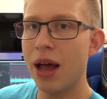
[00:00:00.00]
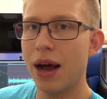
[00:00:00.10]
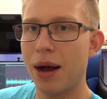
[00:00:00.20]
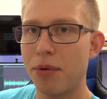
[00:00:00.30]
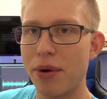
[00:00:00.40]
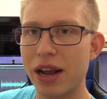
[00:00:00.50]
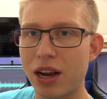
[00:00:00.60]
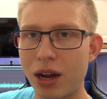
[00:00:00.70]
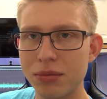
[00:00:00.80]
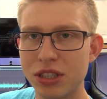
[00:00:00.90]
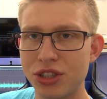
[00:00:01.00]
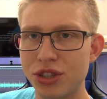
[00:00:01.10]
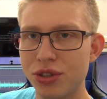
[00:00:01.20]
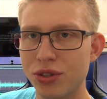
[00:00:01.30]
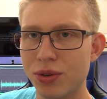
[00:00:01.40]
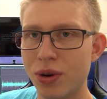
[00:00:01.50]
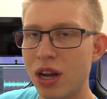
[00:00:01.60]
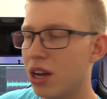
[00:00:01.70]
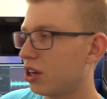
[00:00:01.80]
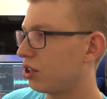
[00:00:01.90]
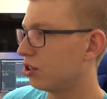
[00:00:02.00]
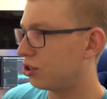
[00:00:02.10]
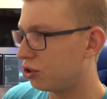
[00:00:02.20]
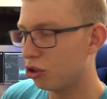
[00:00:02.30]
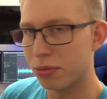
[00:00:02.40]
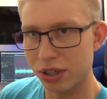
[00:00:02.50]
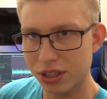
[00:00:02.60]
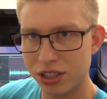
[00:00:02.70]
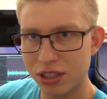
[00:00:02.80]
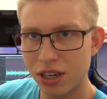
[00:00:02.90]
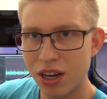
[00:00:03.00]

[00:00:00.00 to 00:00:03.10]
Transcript: but when it comes to consumers